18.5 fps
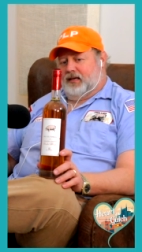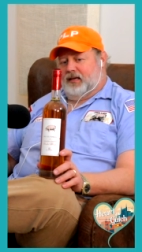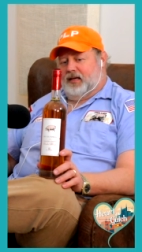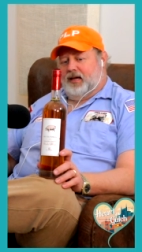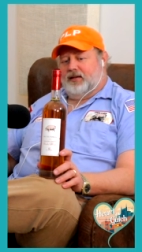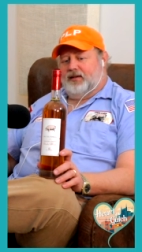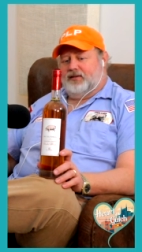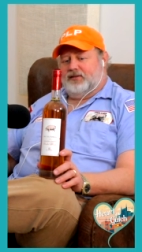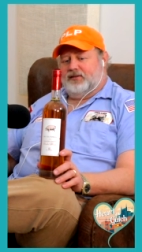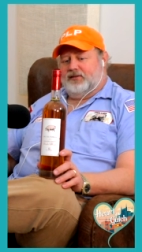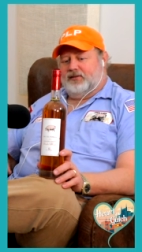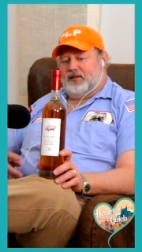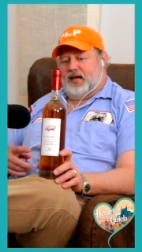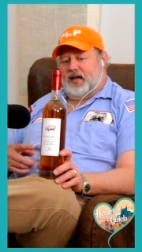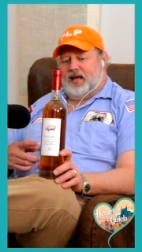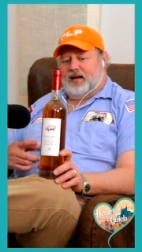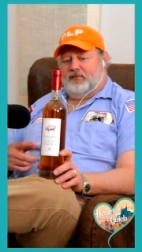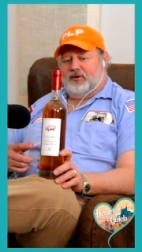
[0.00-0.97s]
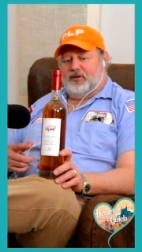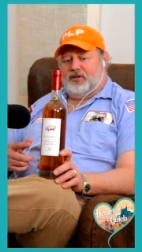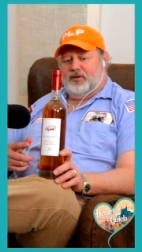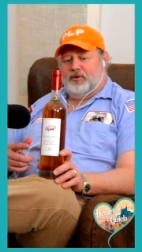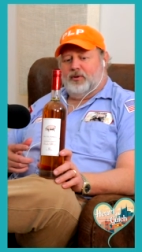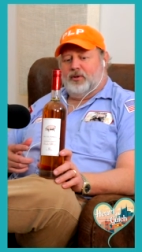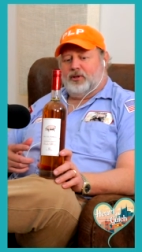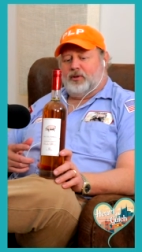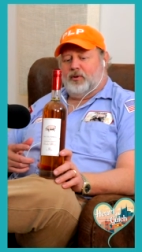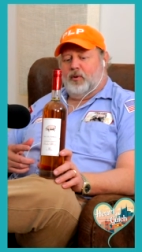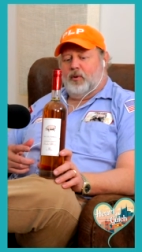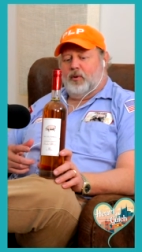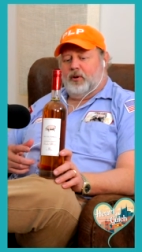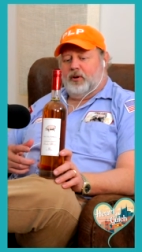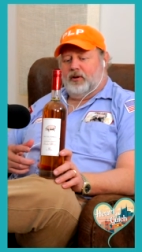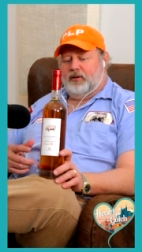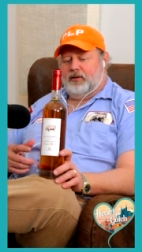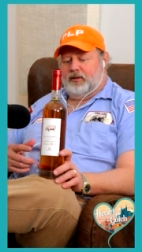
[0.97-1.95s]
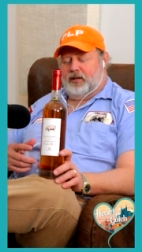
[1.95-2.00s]
Yeah, this is kind of a
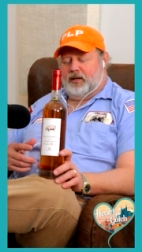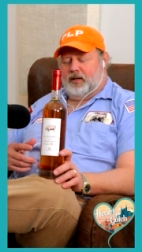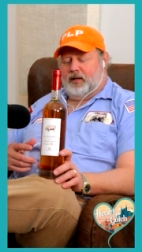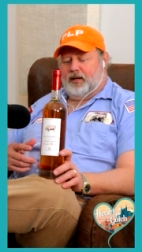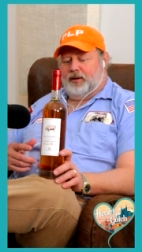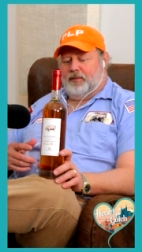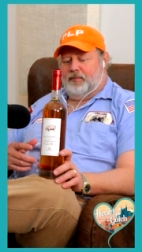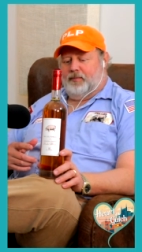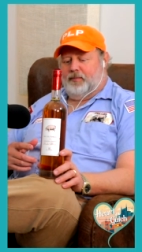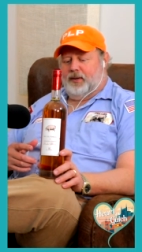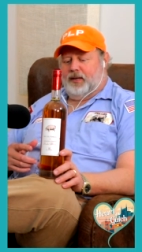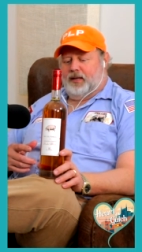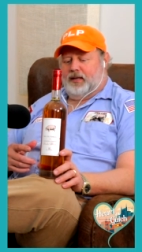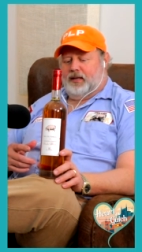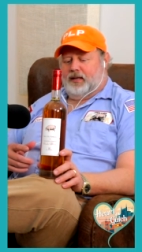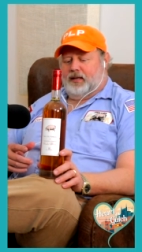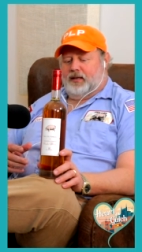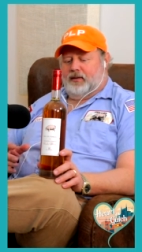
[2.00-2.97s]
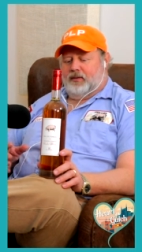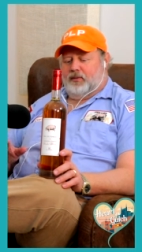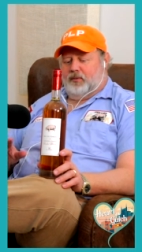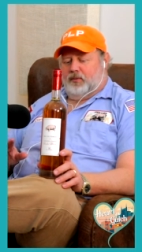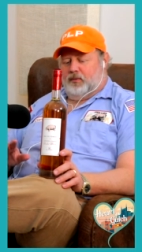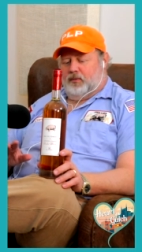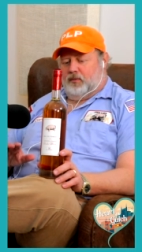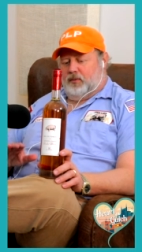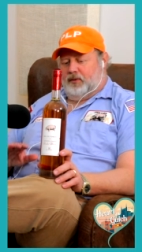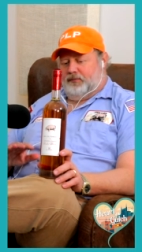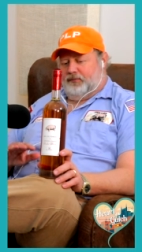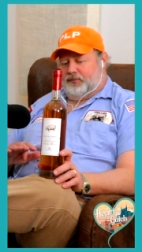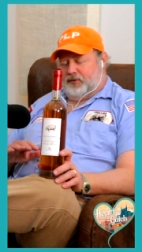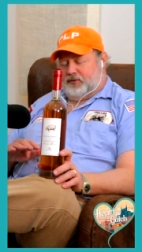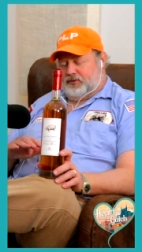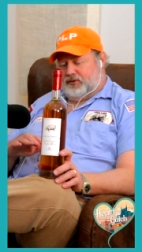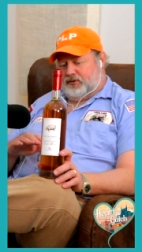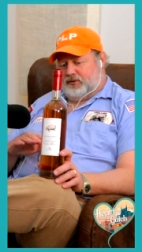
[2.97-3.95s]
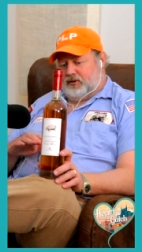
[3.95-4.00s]
unicorn. Um, we
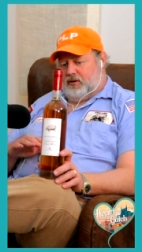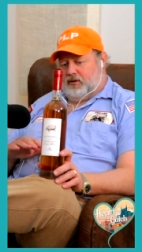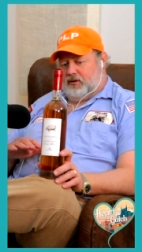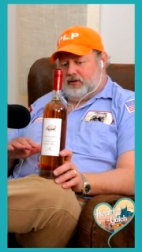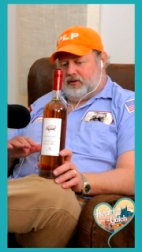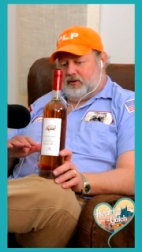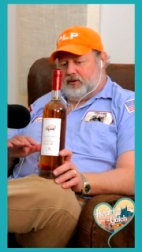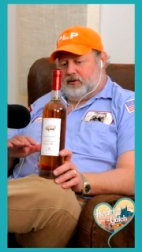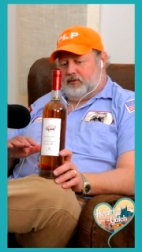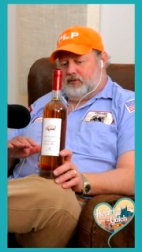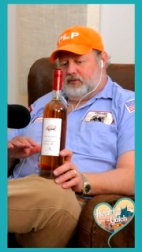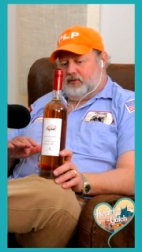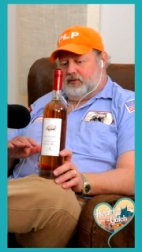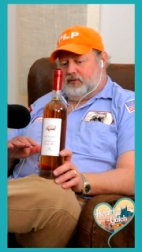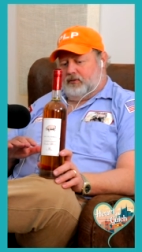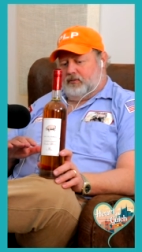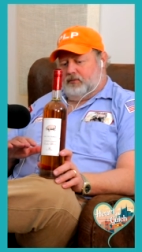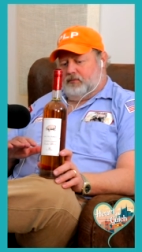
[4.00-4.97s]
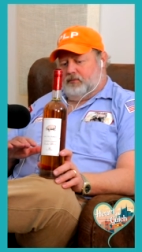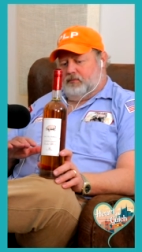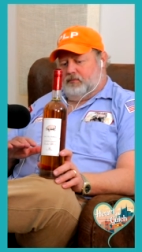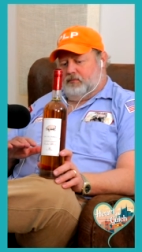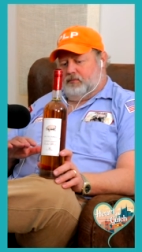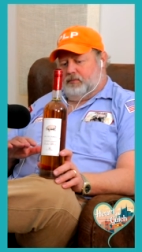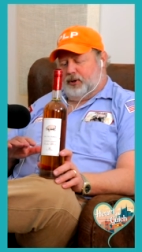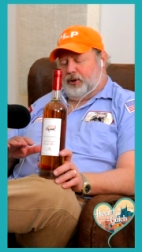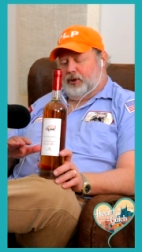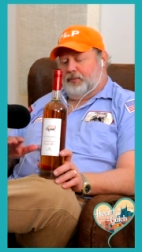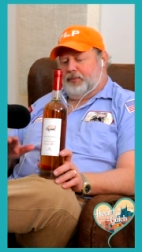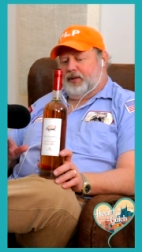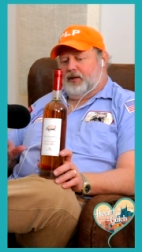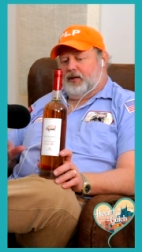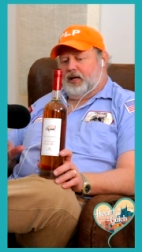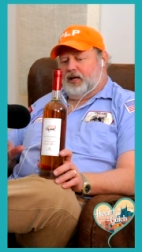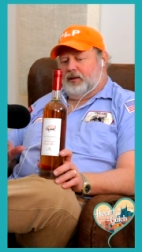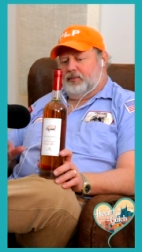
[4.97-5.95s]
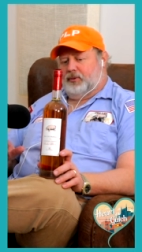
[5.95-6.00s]
first started the, the bourbon
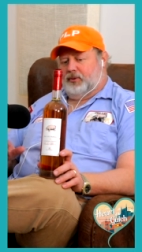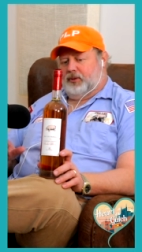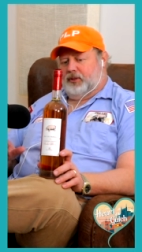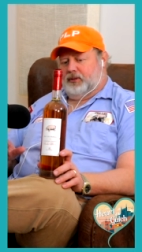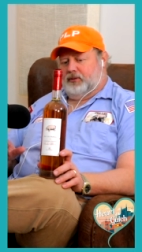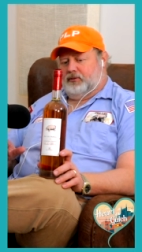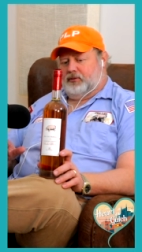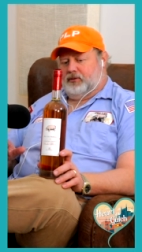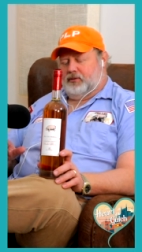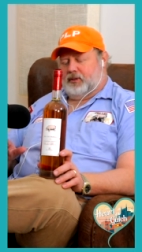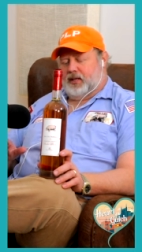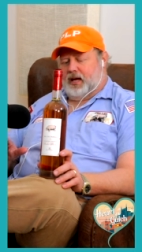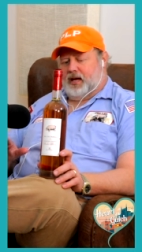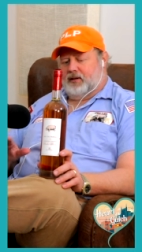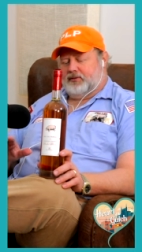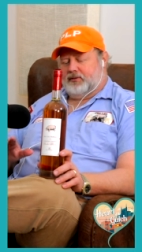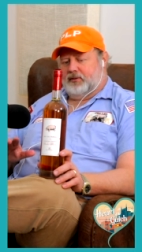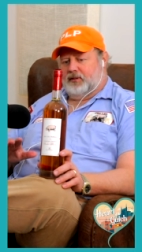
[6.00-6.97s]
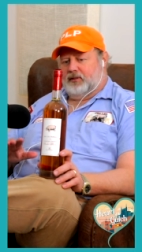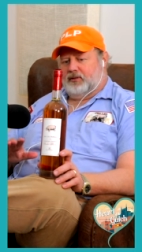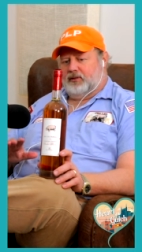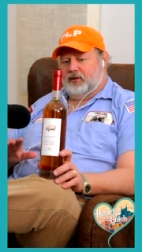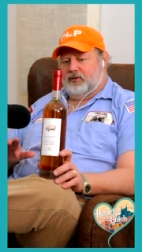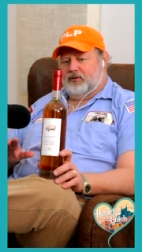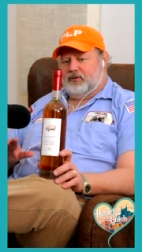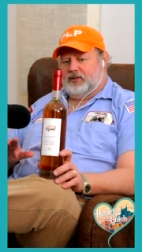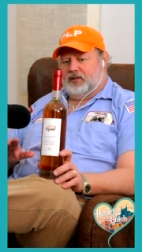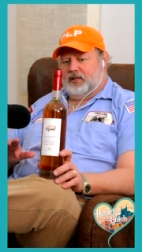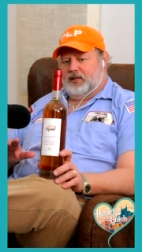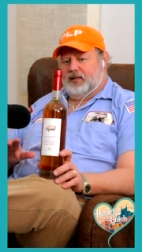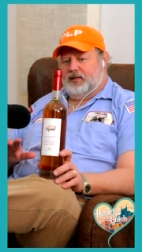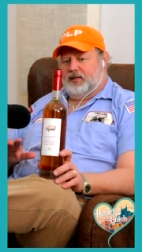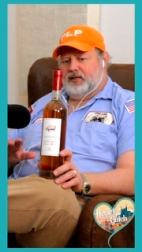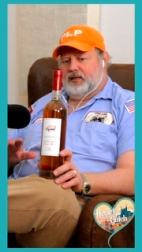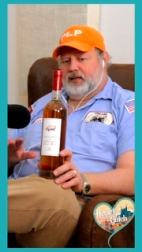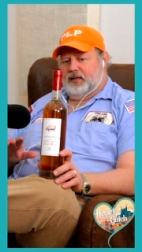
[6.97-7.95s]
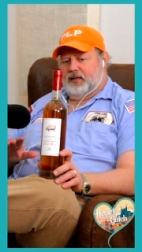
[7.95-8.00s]
label in two thousand
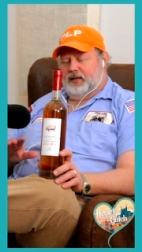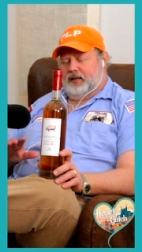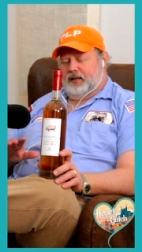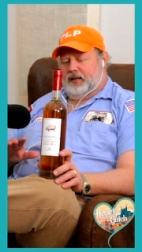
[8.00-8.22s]
thirteen,